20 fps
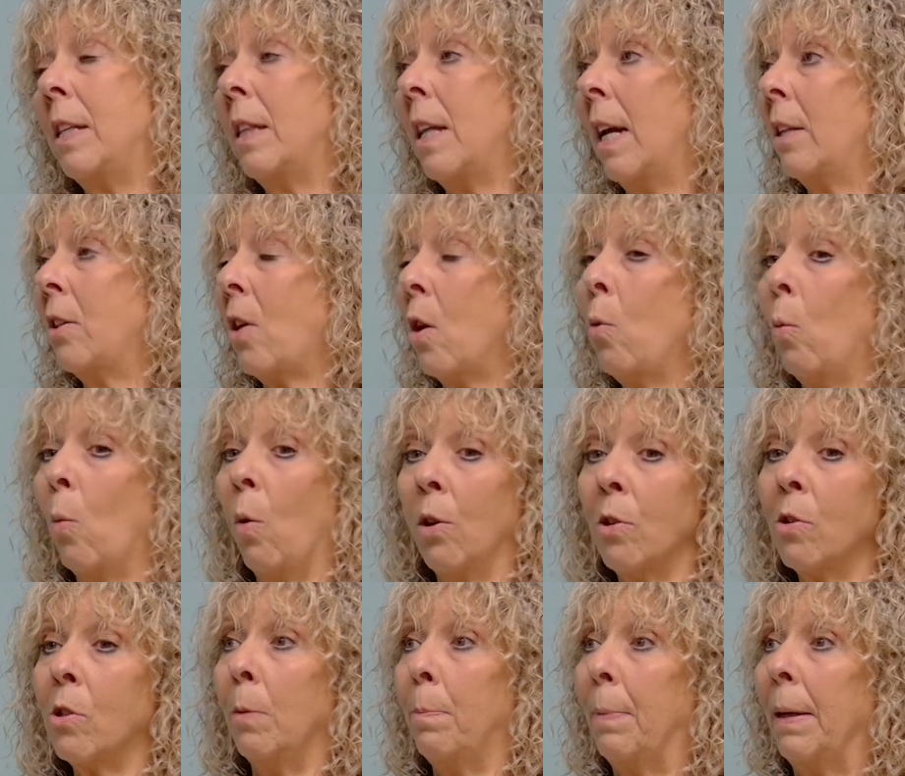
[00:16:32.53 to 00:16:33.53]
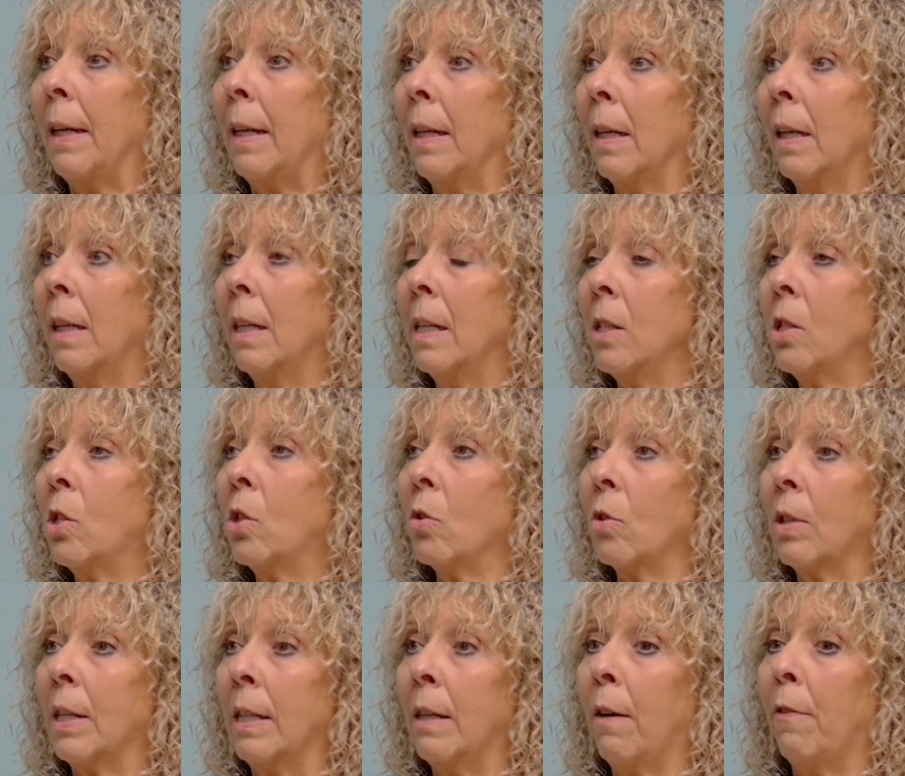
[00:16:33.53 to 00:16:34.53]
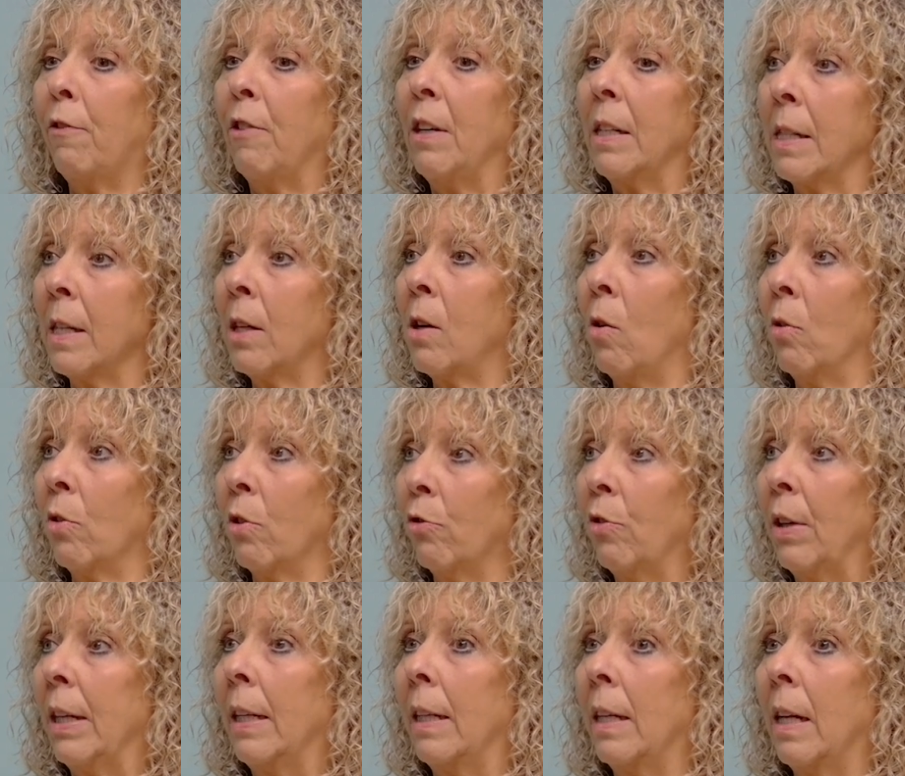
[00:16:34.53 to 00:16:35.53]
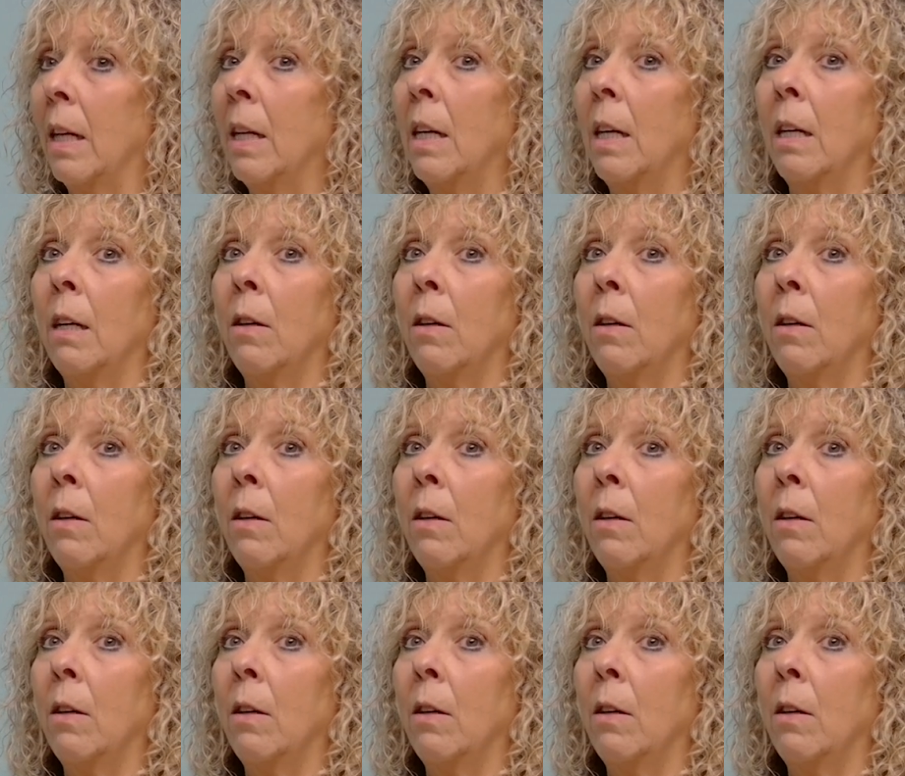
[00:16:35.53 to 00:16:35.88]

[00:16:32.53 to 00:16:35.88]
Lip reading: they don't want to be stood in a freezing cold arena,